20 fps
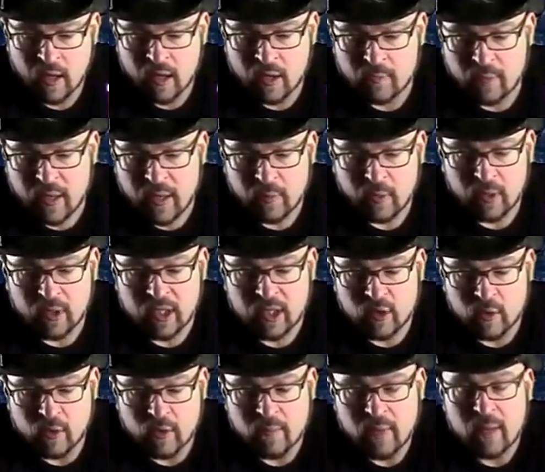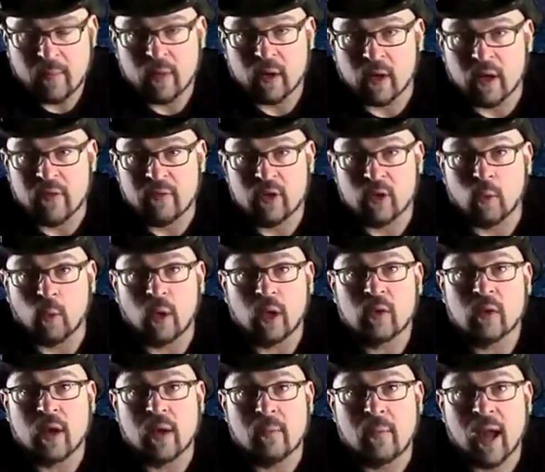people need to remember, if your
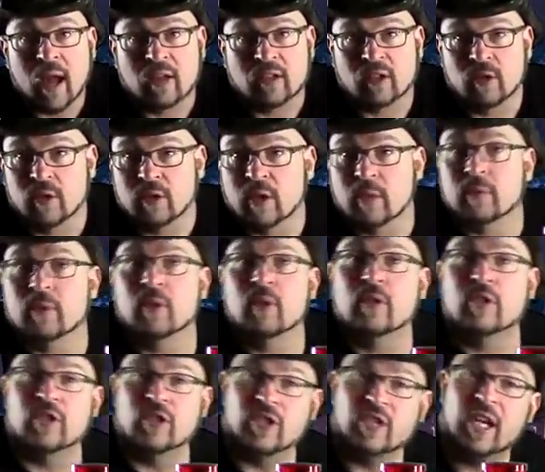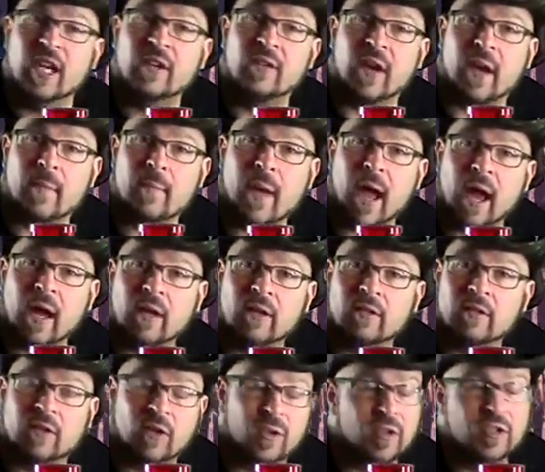1 rep max goes up, so does your 10 rep max,
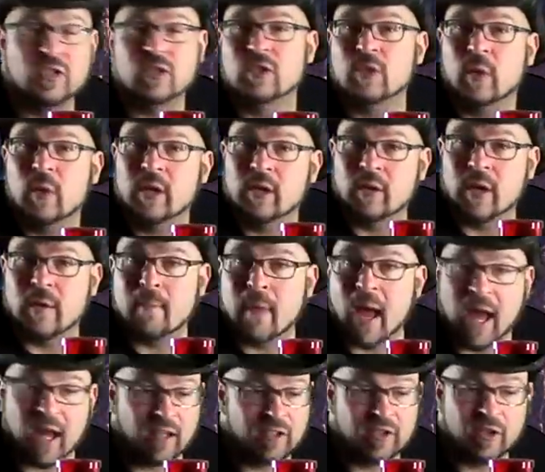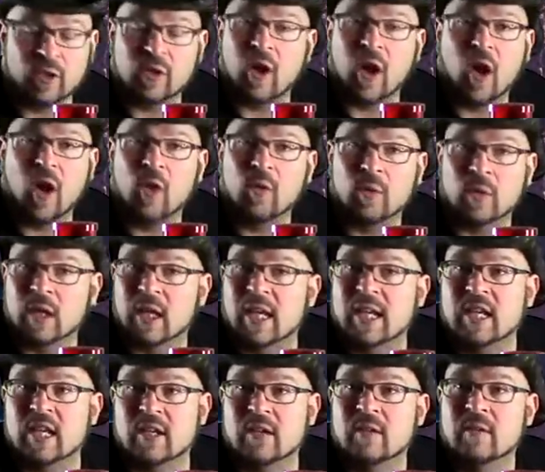so does your 20 rep max. They're all
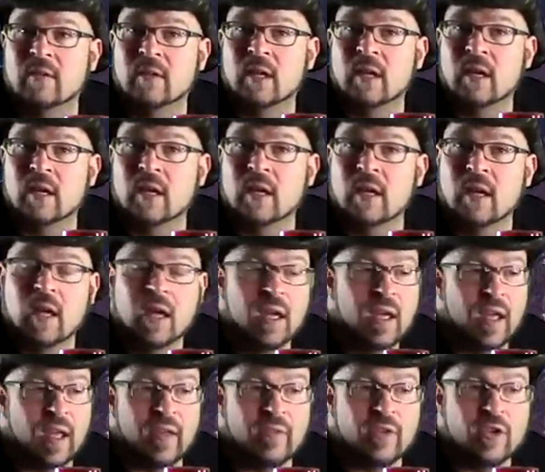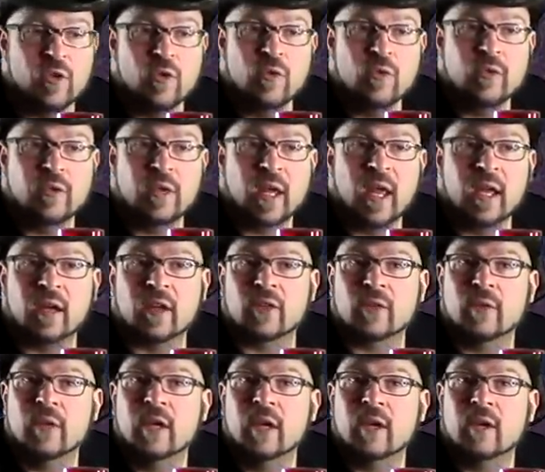related. If you take a
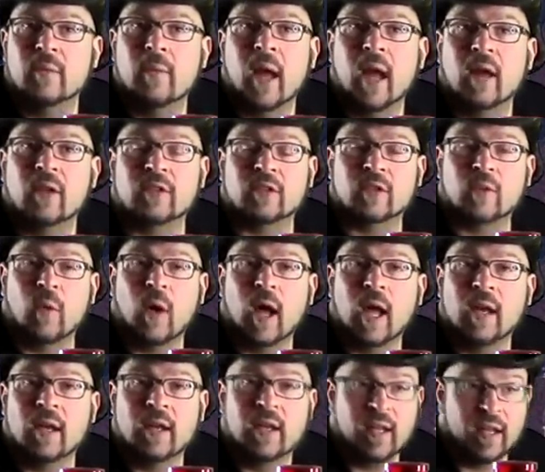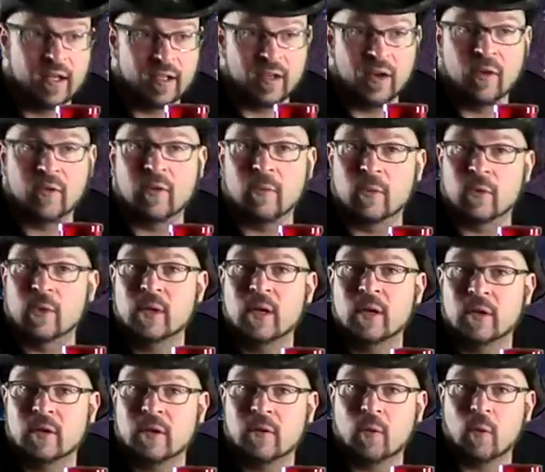300 pound squat and go from
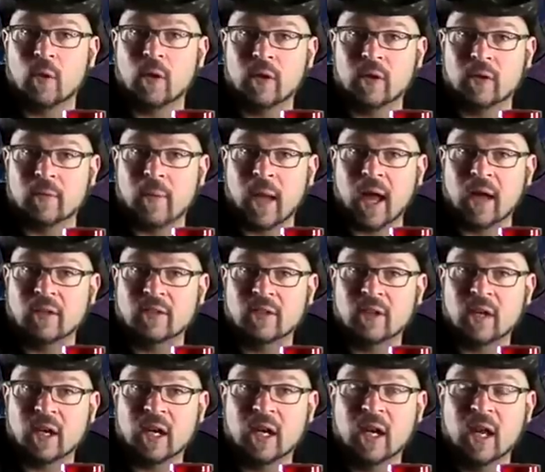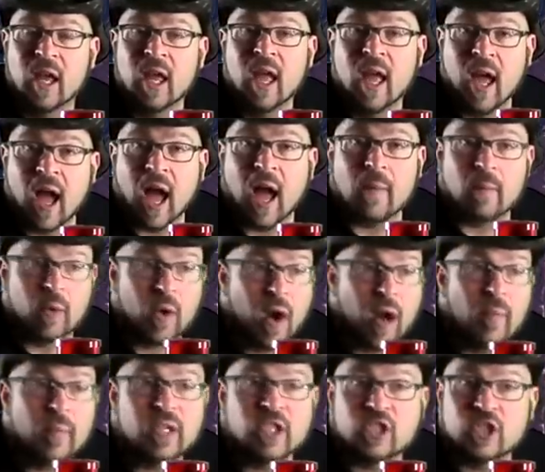300 to 400 pounds on it, I
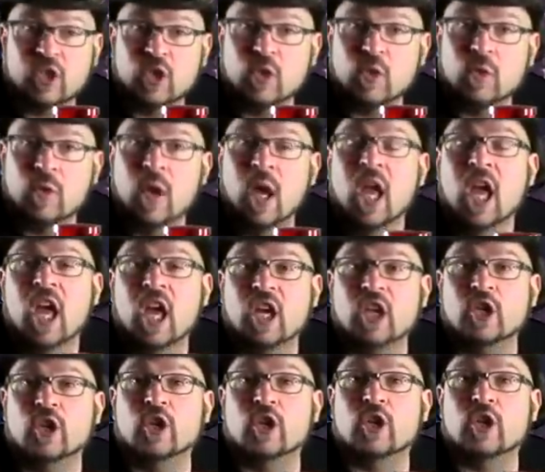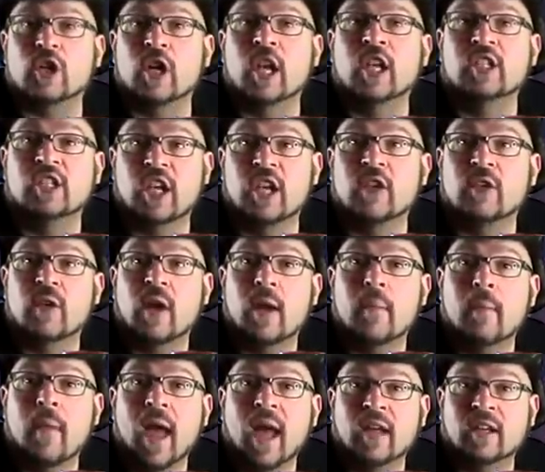promise you your 10
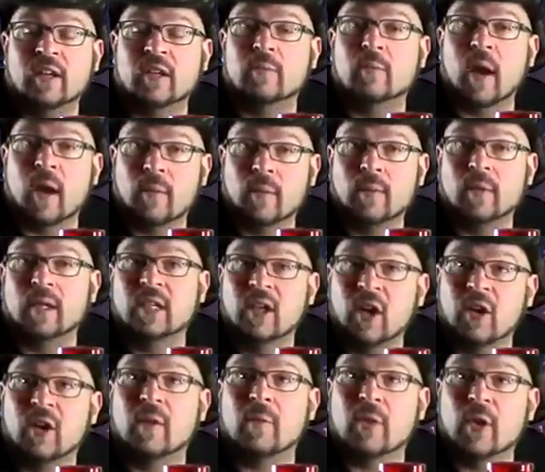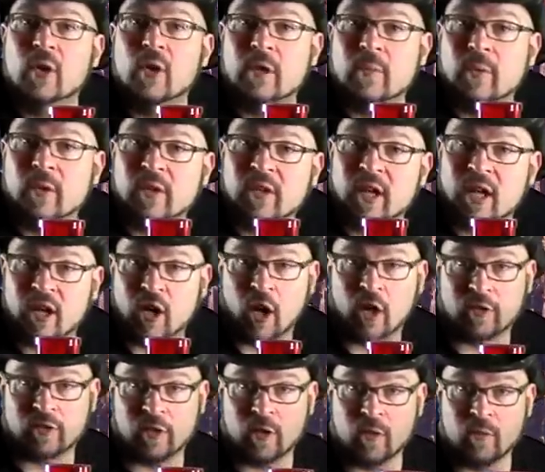rep max has probably gone up 30%
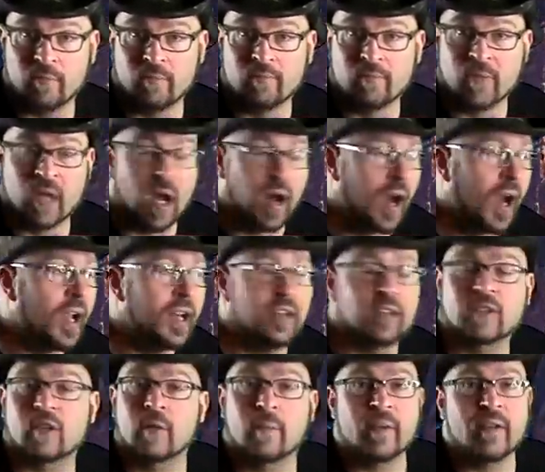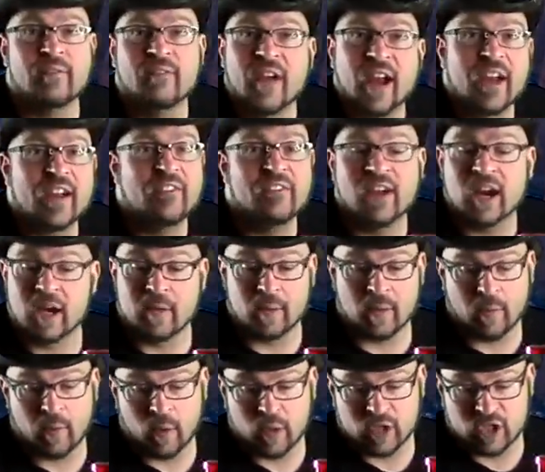also. All right, it's going to be very, very
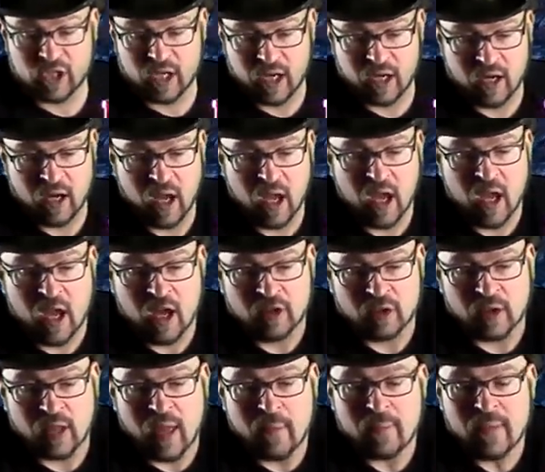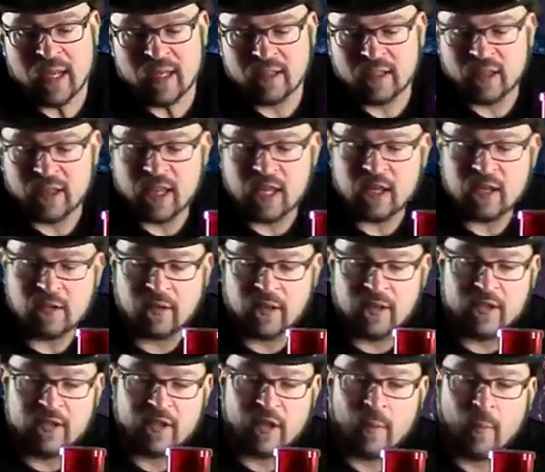proportionate. So that means
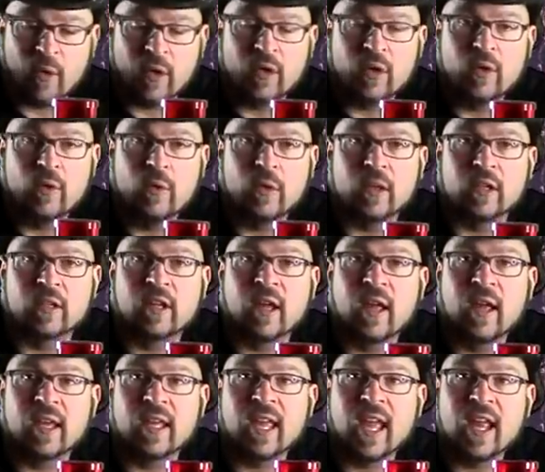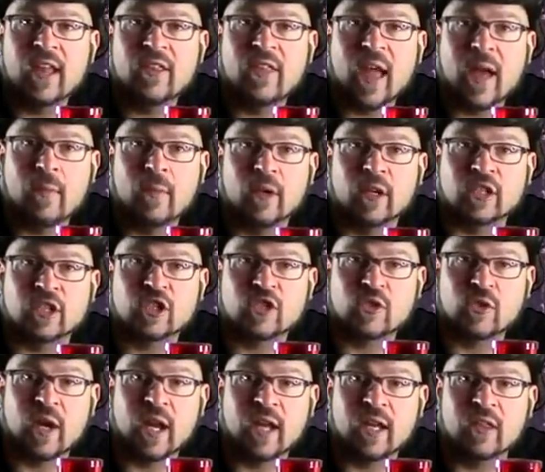that someone who has gained that much
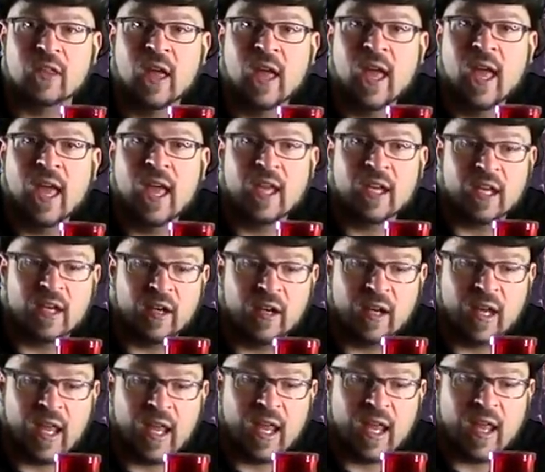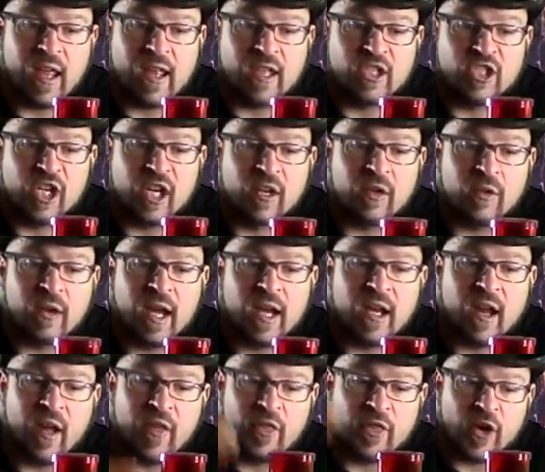strength can generate
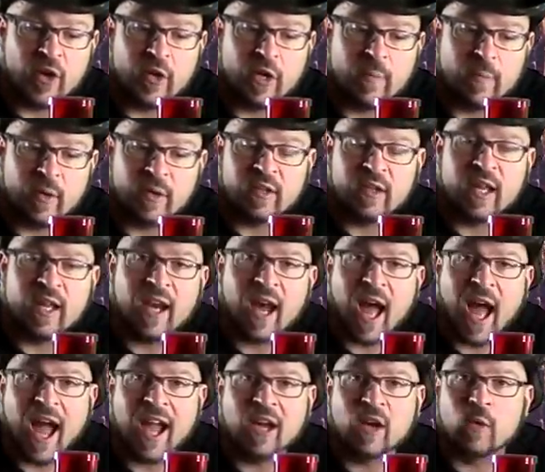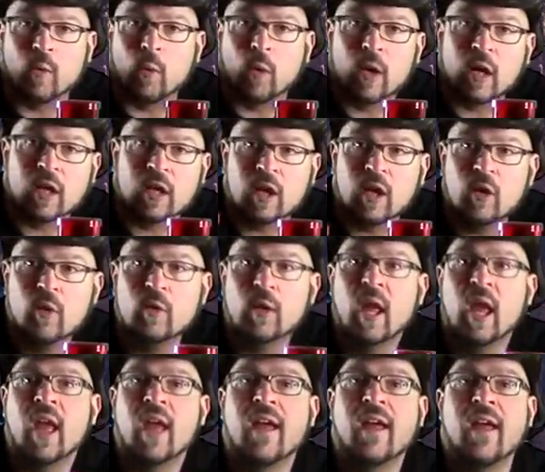a 30% higher workload
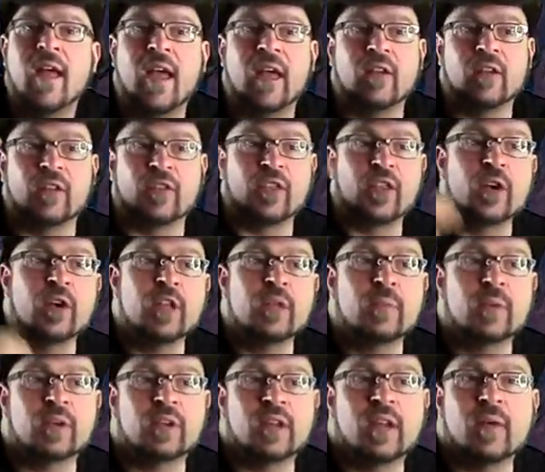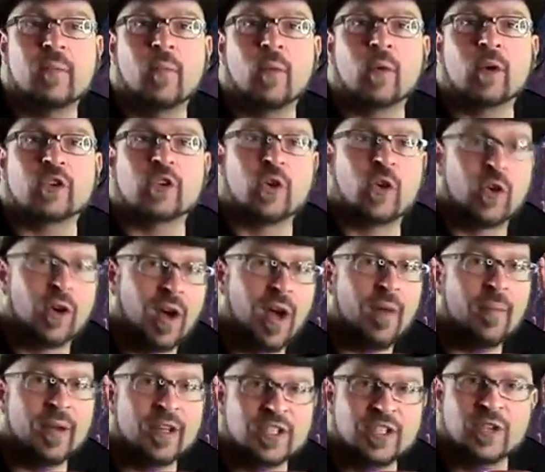and the 30% more
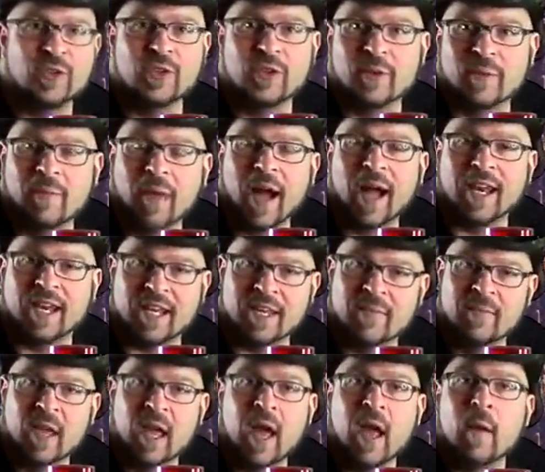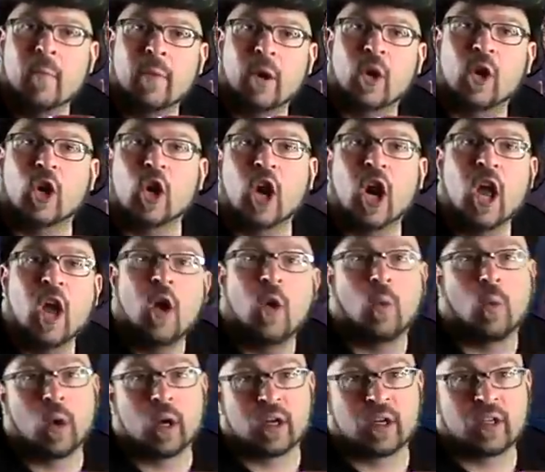trauma to their body per work